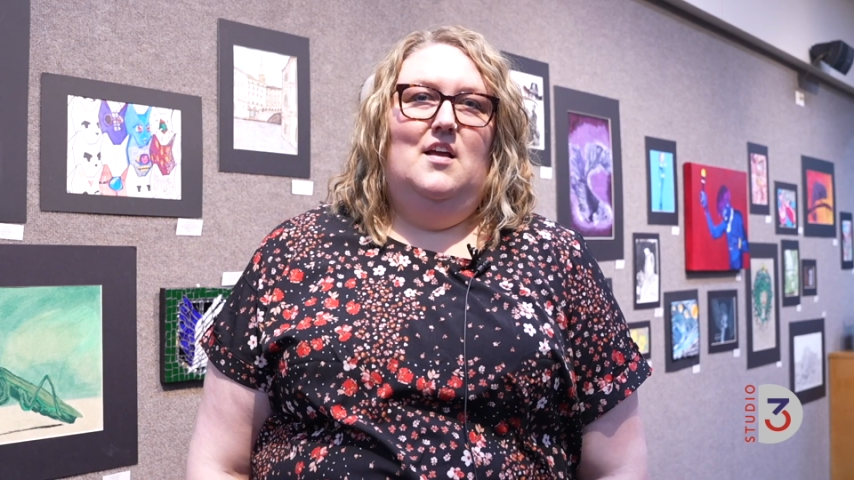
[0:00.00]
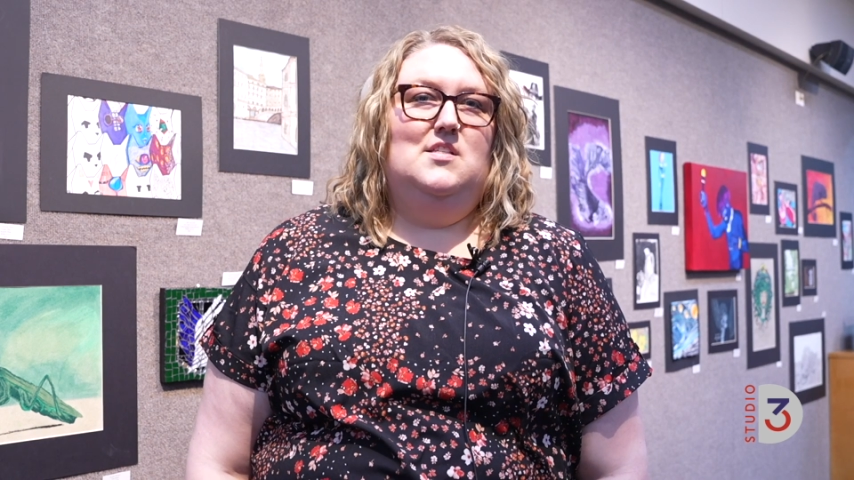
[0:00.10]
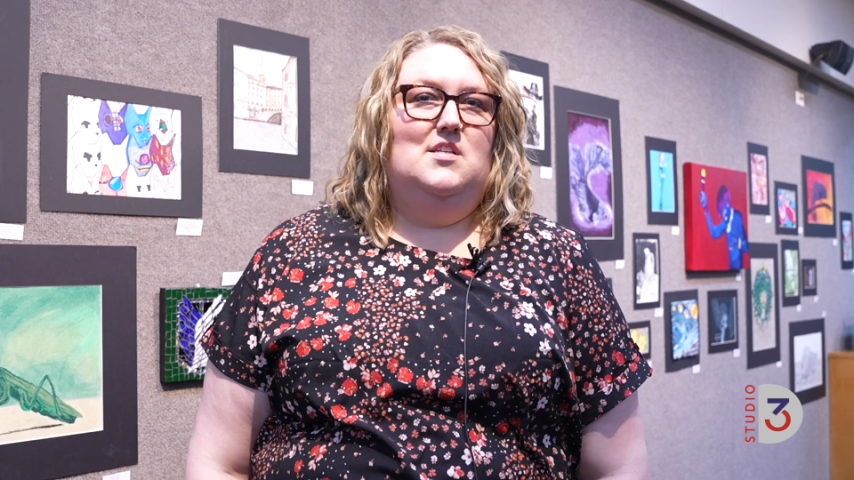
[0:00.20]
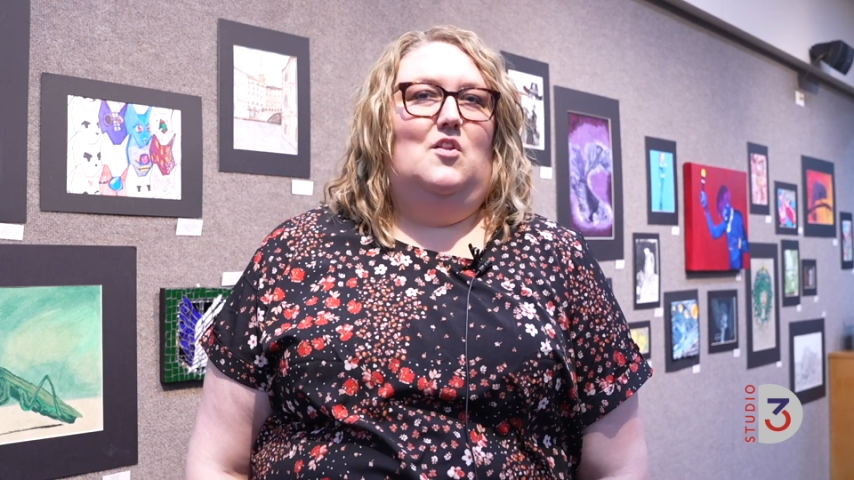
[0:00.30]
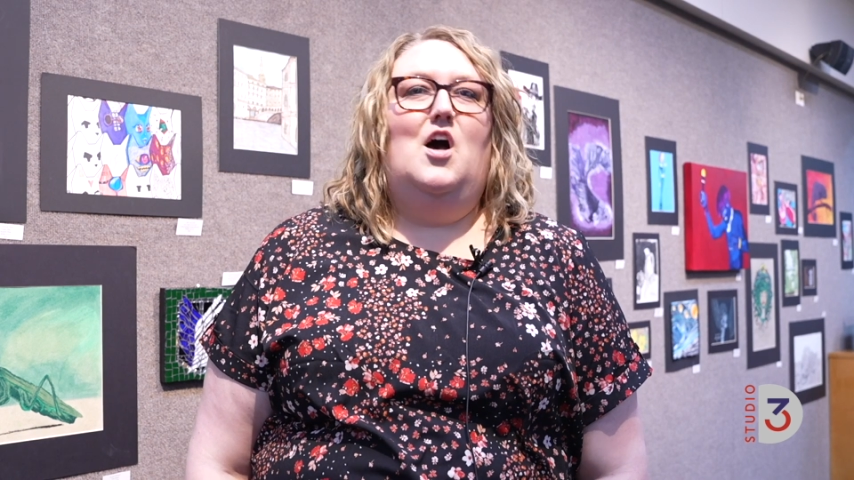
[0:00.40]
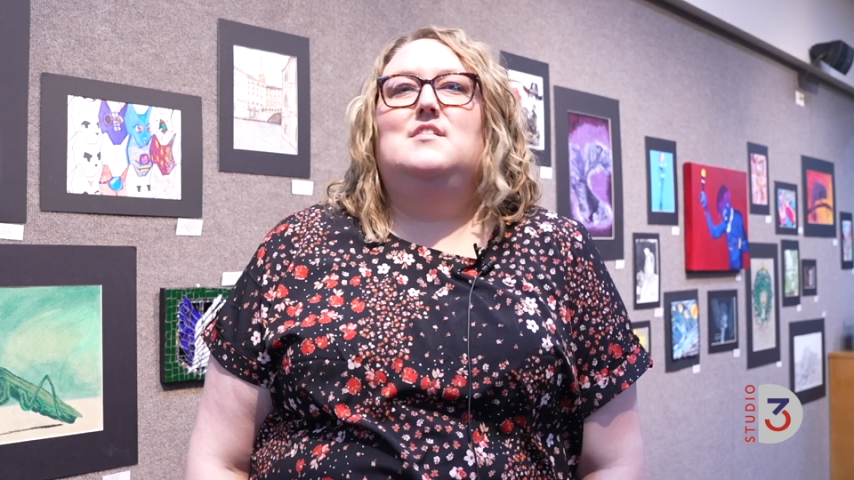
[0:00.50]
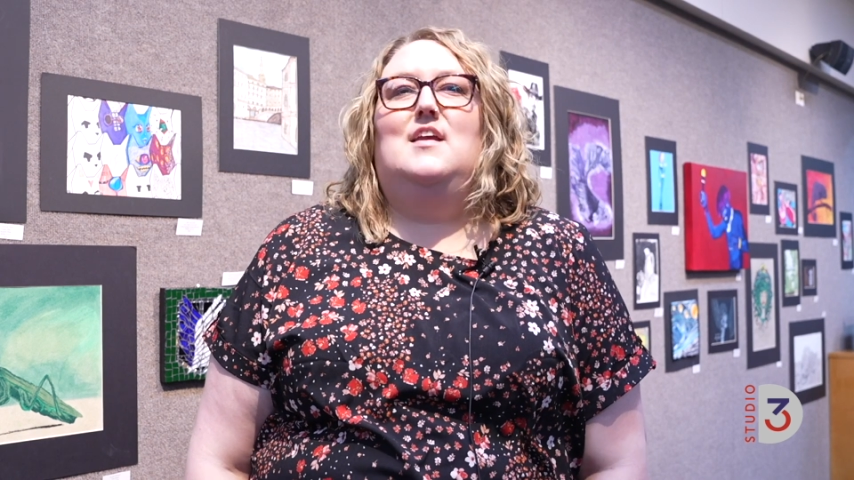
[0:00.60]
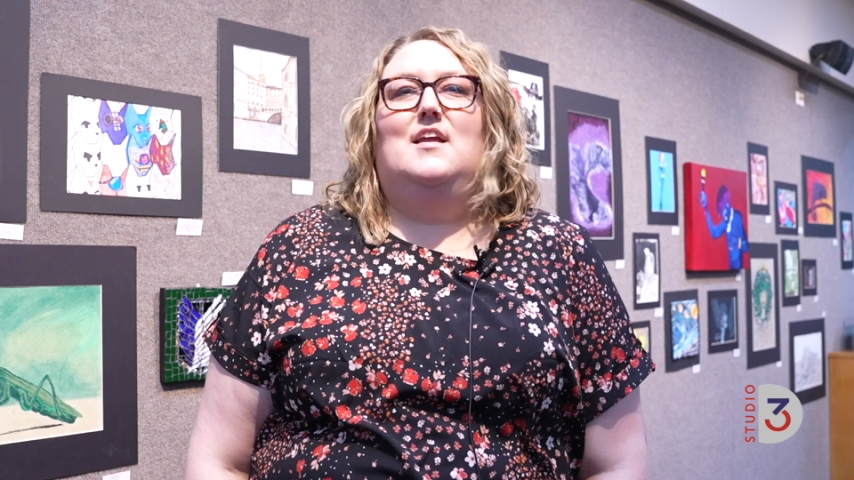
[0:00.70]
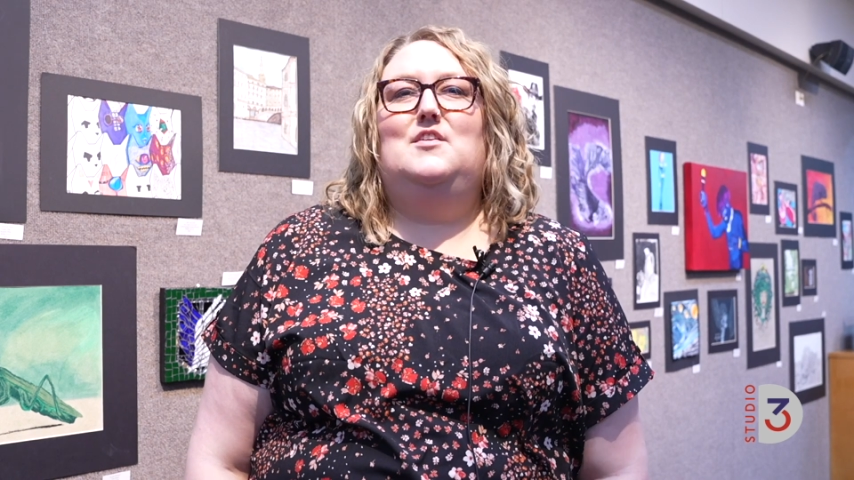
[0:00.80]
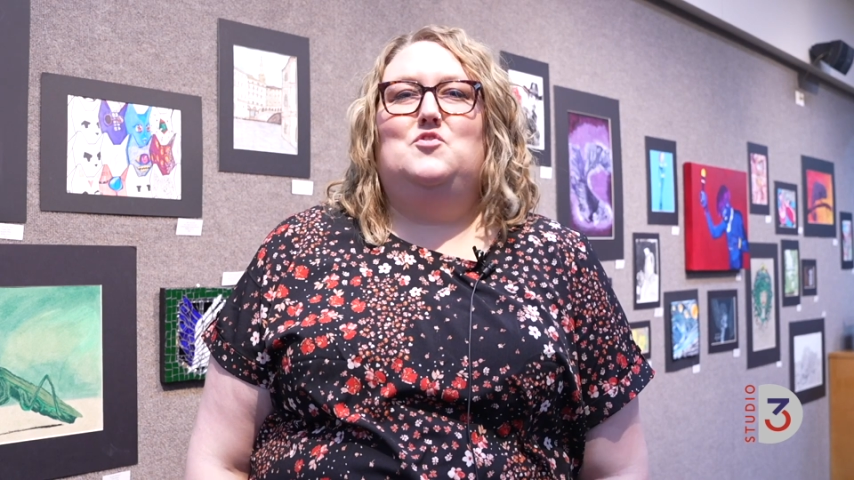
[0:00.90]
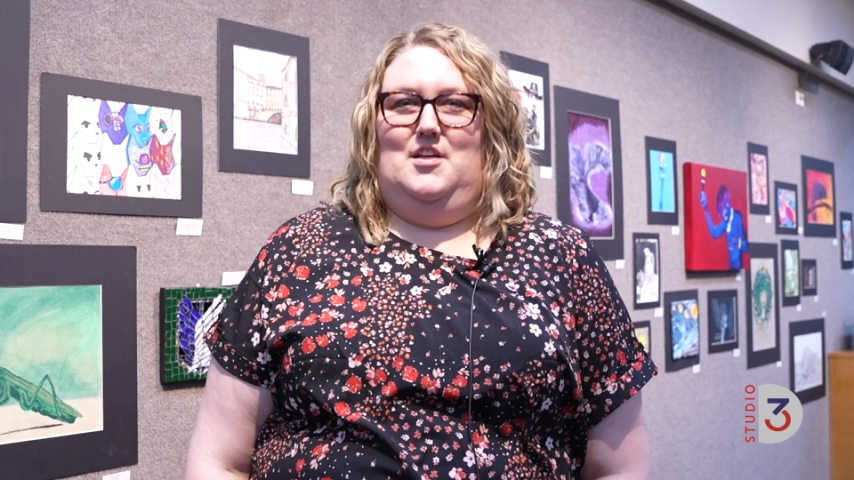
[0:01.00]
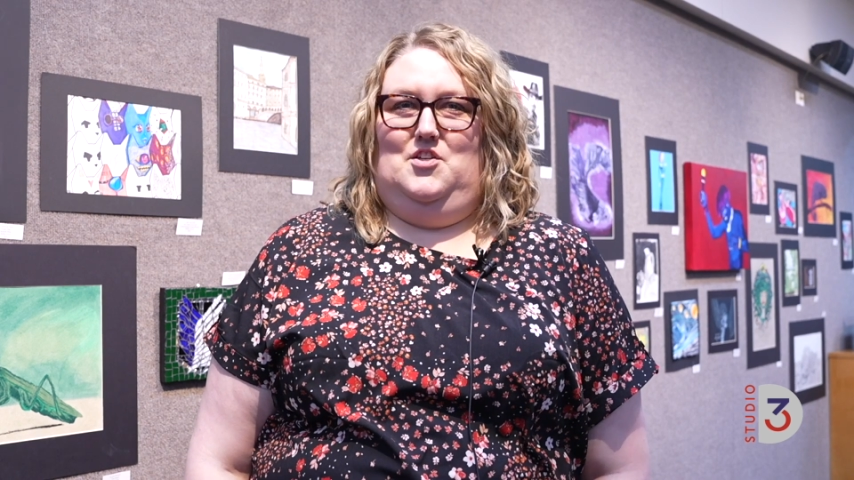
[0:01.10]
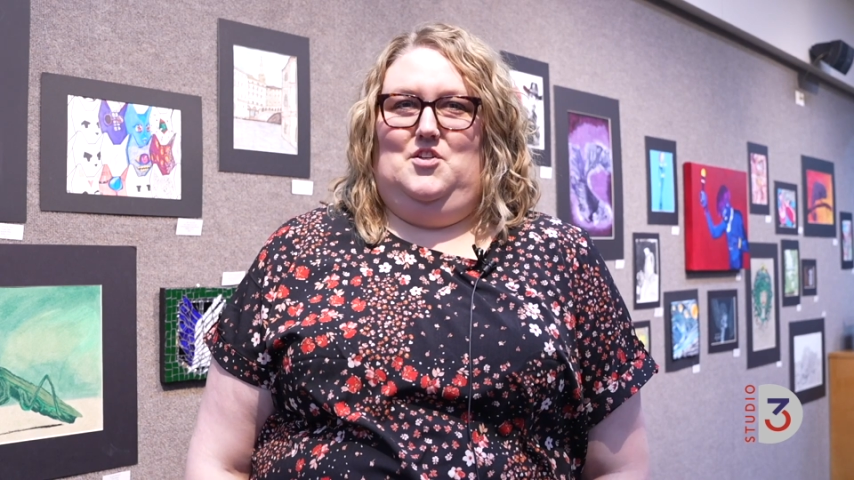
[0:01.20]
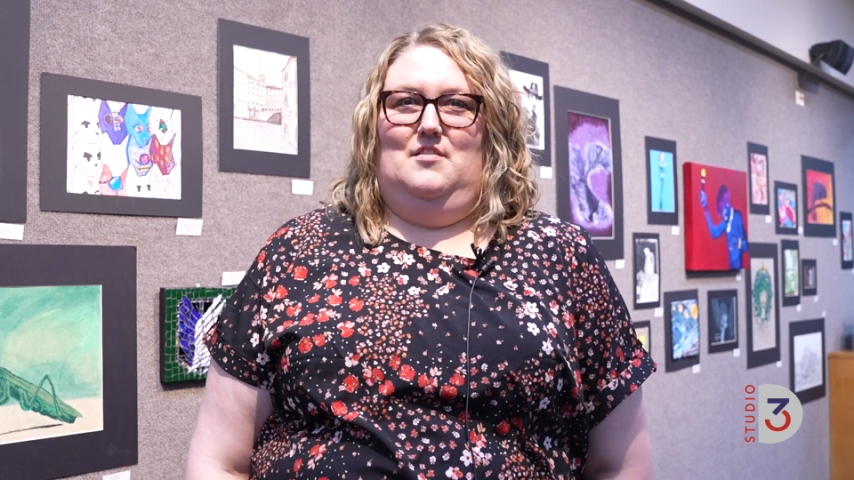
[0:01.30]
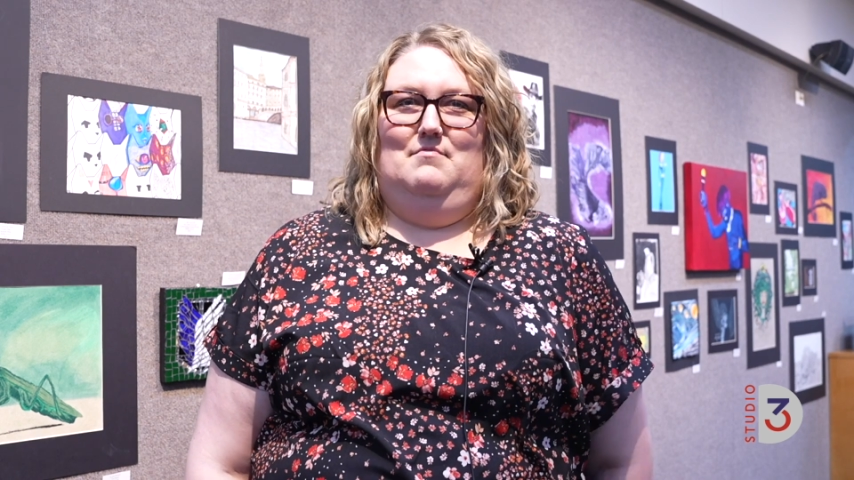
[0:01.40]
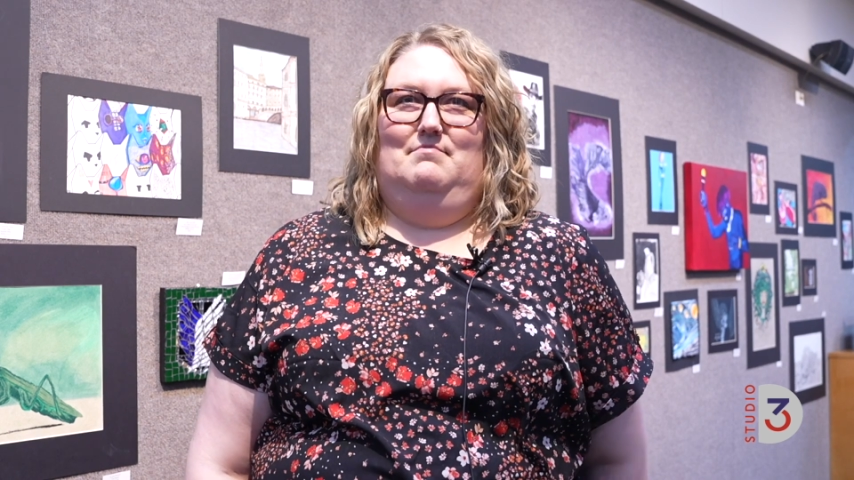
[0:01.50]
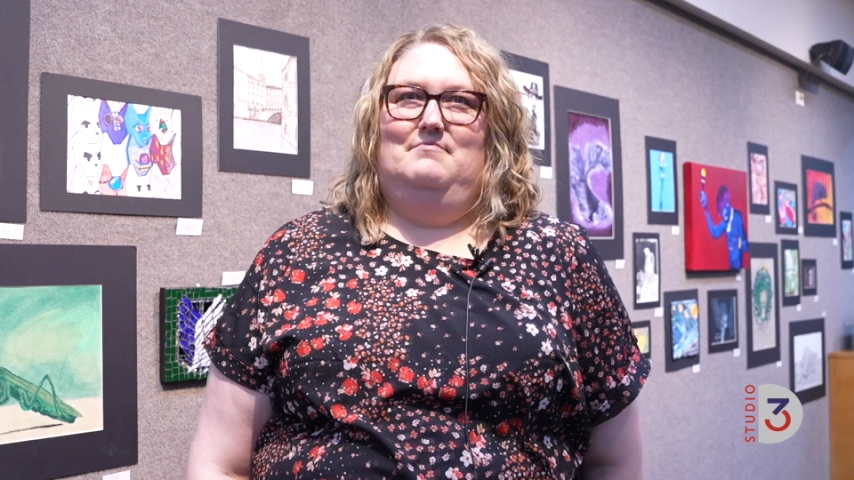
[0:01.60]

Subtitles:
it's a long-standing tradition.